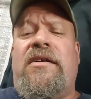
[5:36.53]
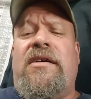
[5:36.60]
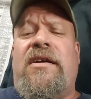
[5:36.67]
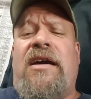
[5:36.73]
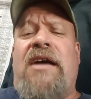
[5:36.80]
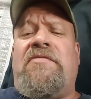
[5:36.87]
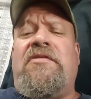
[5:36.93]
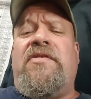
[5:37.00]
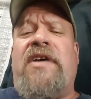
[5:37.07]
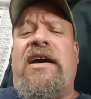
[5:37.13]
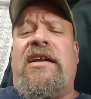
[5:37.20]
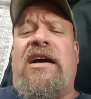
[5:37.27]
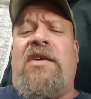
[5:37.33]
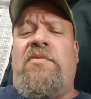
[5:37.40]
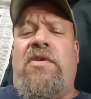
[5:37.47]
After
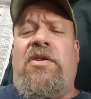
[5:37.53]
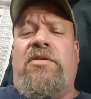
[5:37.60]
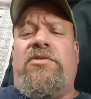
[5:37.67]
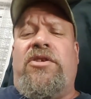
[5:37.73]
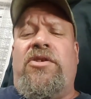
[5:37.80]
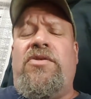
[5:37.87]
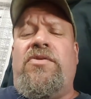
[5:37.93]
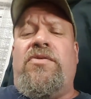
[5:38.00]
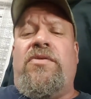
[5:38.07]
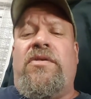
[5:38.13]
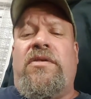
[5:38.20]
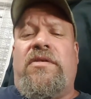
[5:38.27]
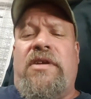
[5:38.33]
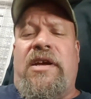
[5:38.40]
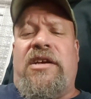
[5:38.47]
that, I will do
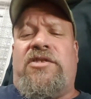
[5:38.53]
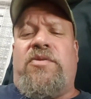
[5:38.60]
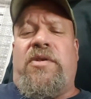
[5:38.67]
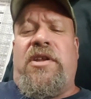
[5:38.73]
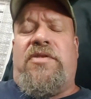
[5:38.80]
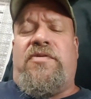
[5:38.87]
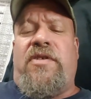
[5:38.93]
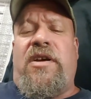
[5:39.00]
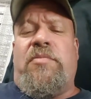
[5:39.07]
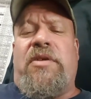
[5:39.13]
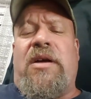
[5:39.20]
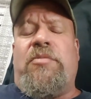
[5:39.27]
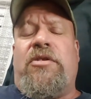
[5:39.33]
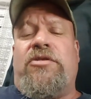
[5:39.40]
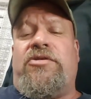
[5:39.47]
the S23, but
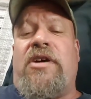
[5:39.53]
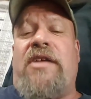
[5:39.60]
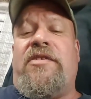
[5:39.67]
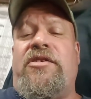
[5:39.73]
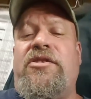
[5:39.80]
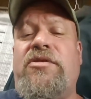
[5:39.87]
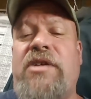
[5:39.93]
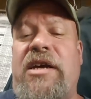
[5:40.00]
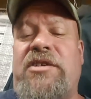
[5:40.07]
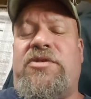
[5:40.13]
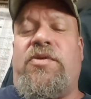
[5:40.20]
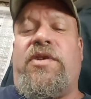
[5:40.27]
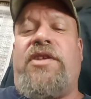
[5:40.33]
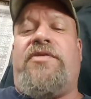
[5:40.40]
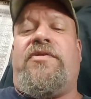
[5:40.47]
I'm going to try the new
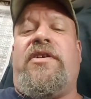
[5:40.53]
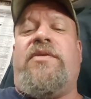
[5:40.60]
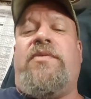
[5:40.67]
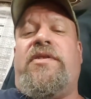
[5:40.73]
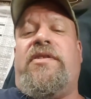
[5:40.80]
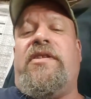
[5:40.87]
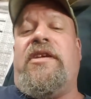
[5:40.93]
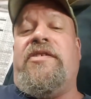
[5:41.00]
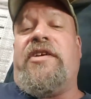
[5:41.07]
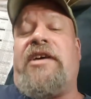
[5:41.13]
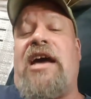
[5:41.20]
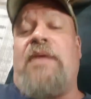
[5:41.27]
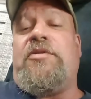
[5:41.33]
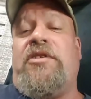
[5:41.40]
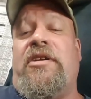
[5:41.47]
S23 in the
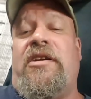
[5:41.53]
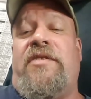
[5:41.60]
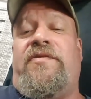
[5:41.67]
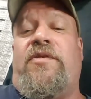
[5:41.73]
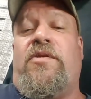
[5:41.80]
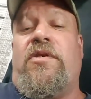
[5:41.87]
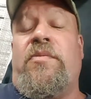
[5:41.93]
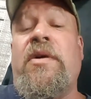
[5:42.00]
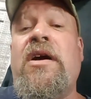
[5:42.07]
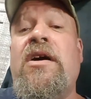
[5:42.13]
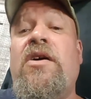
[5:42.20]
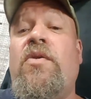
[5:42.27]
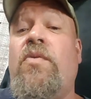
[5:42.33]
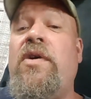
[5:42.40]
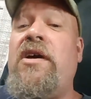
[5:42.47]
encapsulated form
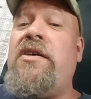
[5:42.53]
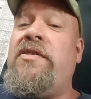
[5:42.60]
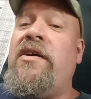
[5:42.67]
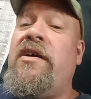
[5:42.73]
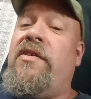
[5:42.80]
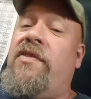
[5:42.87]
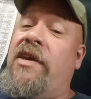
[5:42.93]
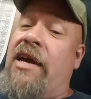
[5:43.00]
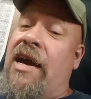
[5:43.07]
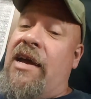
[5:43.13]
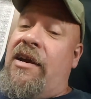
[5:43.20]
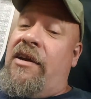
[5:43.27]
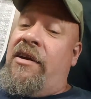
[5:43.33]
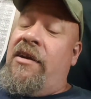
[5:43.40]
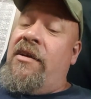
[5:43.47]
with the
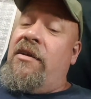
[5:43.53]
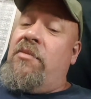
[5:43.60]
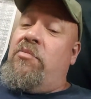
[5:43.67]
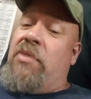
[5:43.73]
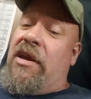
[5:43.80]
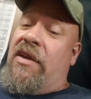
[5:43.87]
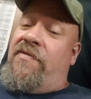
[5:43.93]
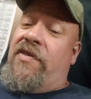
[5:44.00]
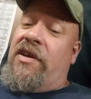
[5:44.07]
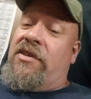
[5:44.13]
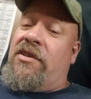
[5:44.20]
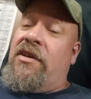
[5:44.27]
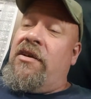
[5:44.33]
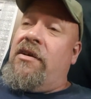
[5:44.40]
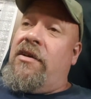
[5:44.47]
added
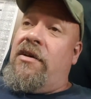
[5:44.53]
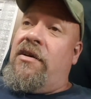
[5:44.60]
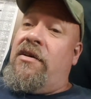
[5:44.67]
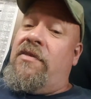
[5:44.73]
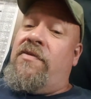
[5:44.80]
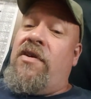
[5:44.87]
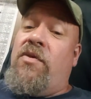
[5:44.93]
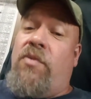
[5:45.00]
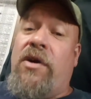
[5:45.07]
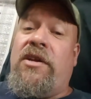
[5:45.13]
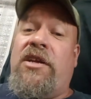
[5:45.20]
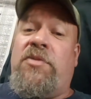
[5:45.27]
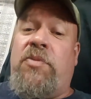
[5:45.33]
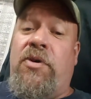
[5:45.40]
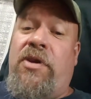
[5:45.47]
benefits of what
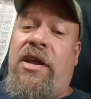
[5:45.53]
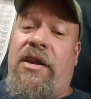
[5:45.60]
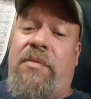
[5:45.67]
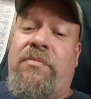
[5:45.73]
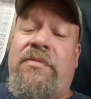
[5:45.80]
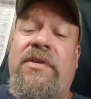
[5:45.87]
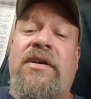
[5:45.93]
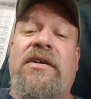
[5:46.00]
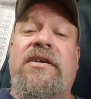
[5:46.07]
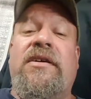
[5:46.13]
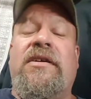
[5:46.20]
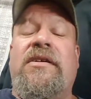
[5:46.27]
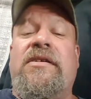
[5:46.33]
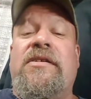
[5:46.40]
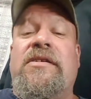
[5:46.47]
he's put in him.
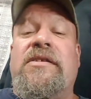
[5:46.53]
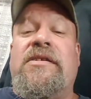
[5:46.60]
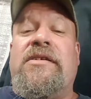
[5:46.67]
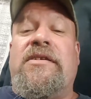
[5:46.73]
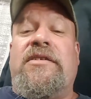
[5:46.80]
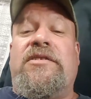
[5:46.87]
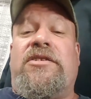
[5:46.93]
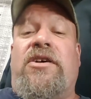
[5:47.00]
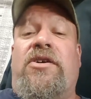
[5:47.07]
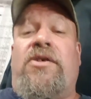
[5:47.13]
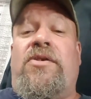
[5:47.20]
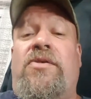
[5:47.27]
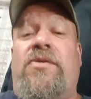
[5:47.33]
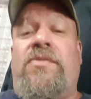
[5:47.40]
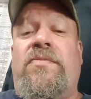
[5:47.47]

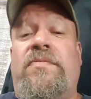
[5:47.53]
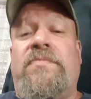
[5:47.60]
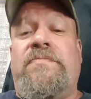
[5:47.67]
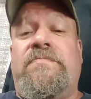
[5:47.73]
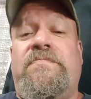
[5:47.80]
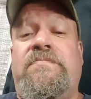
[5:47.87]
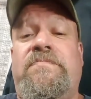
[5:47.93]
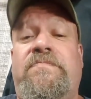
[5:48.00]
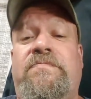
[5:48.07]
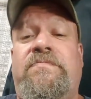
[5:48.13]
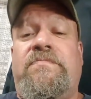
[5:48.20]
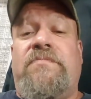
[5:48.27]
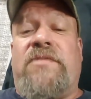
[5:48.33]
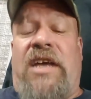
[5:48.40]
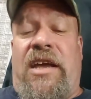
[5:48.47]
So,
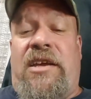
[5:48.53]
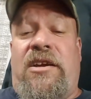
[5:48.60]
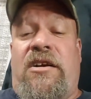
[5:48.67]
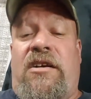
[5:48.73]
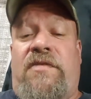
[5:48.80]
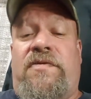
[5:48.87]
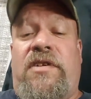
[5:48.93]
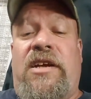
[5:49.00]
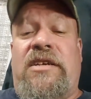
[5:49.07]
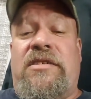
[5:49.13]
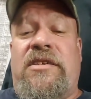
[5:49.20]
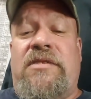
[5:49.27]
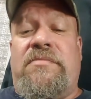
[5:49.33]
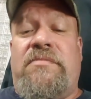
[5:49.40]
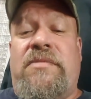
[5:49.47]
thank y'all for
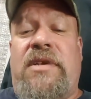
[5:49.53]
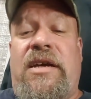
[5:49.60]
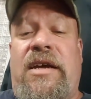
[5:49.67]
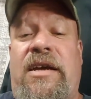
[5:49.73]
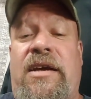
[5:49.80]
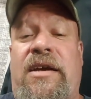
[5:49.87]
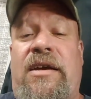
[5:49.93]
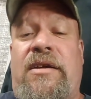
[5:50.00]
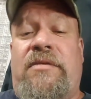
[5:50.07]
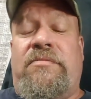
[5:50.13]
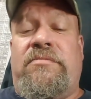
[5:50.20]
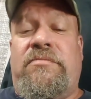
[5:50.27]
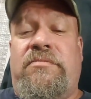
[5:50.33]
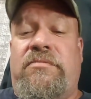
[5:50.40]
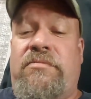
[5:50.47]
listening, and
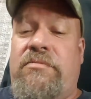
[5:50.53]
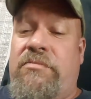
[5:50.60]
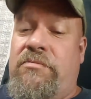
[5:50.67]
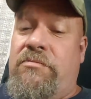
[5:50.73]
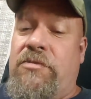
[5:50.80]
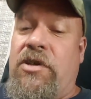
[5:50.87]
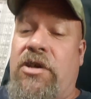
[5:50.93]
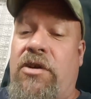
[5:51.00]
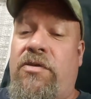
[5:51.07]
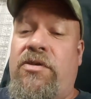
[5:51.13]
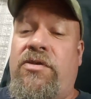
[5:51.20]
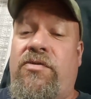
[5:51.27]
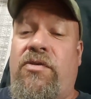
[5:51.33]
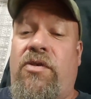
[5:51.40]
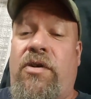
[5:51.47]
go
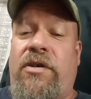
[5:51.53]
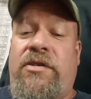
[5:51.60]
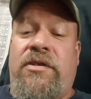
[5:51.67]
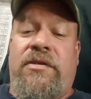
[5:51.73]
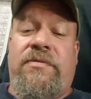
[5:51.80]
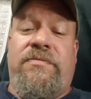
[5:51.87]
Newroids.